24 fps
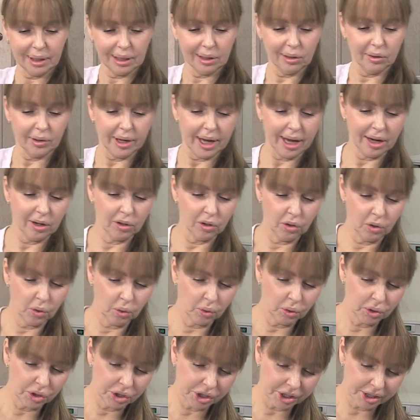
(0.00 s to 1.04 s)
But look how
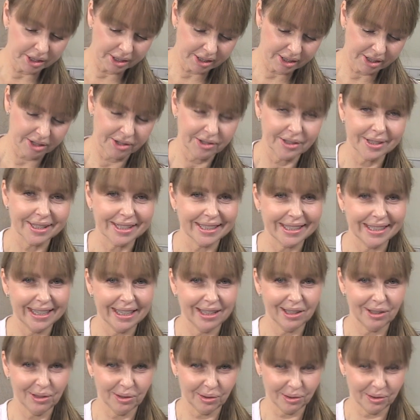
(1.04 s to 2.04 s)
gorgeous her skin